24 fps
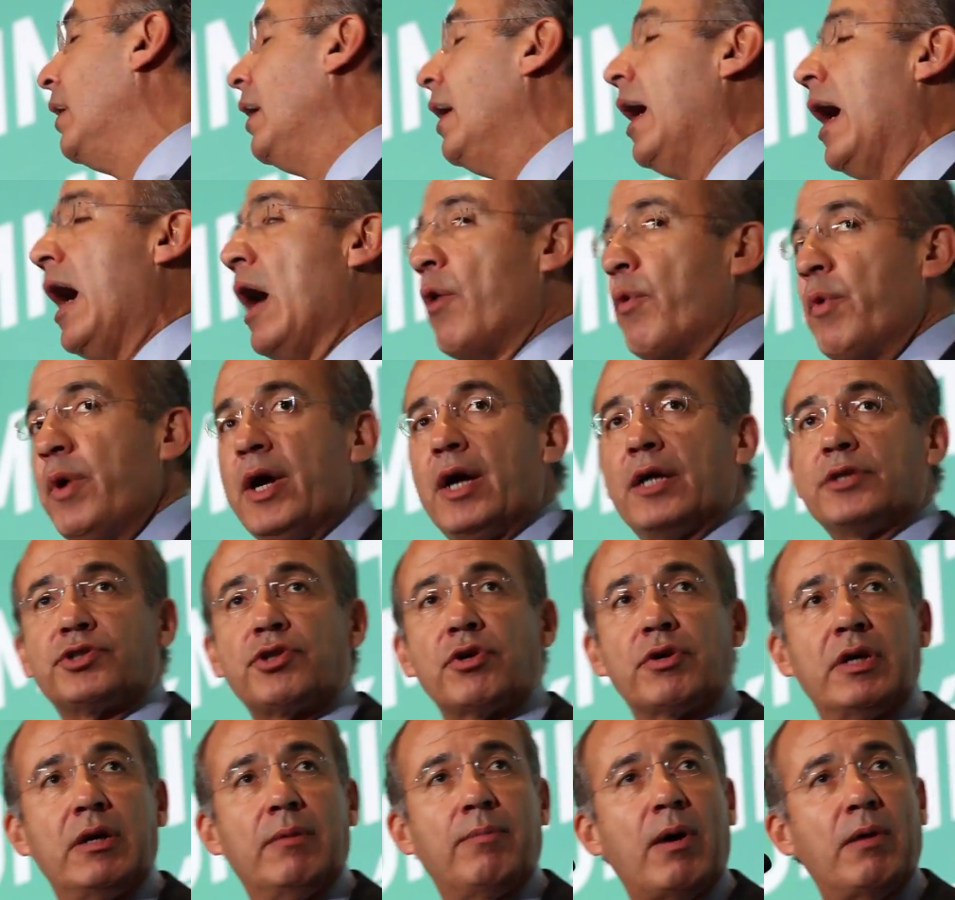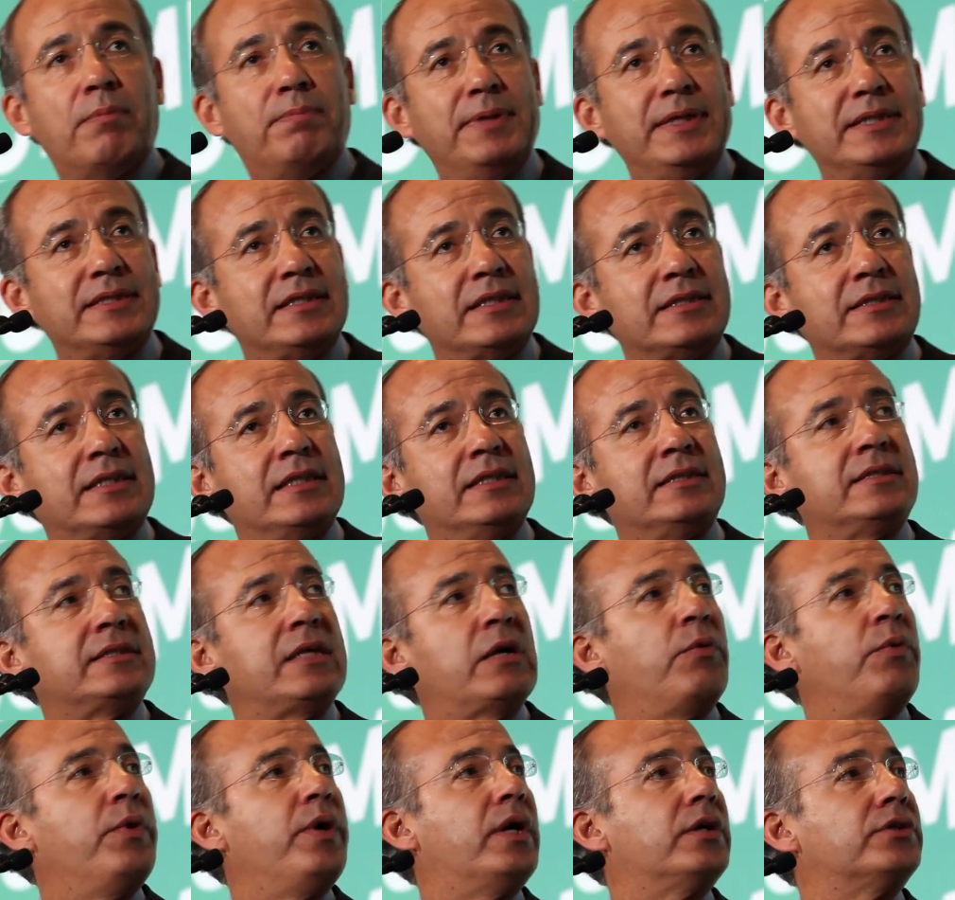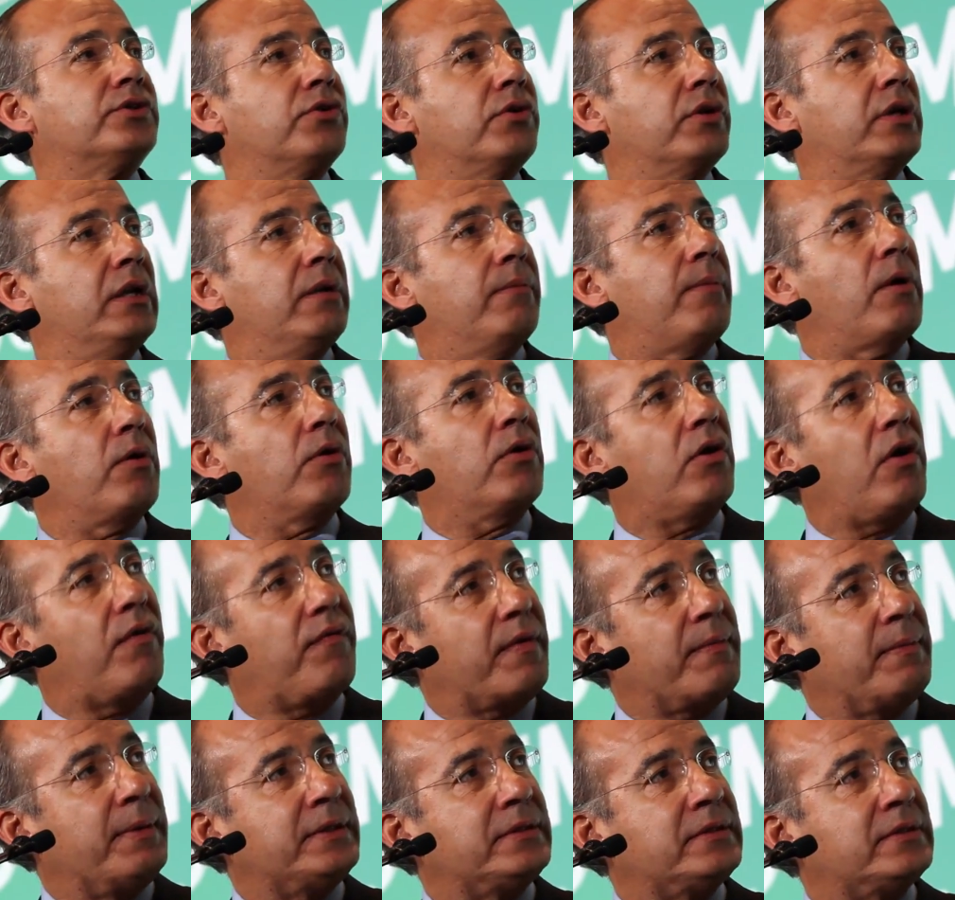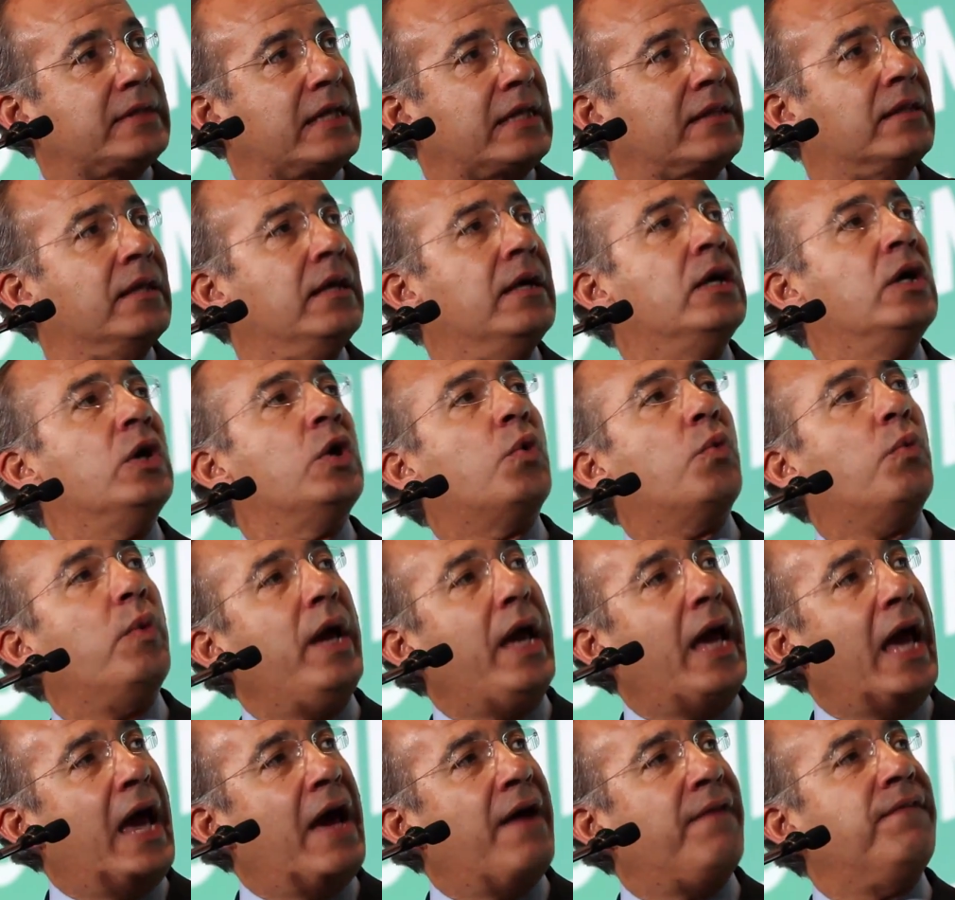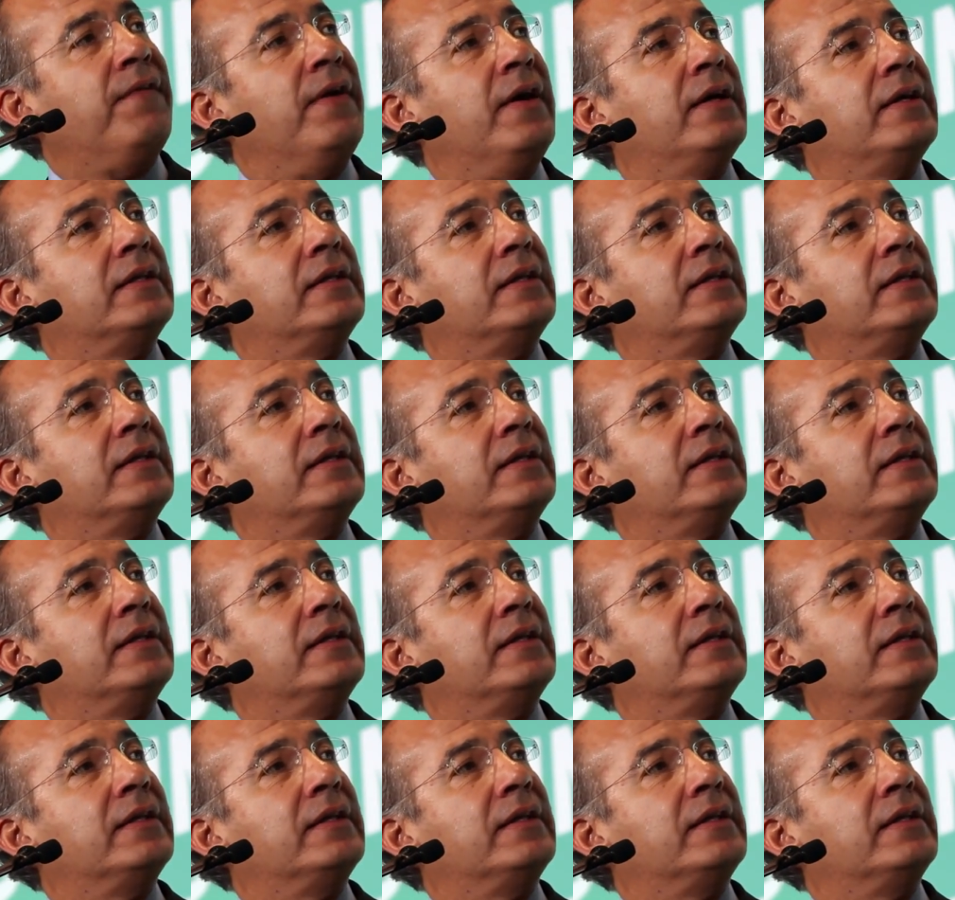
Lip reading: And we are talking about businesses, and we are talking about governments, that we have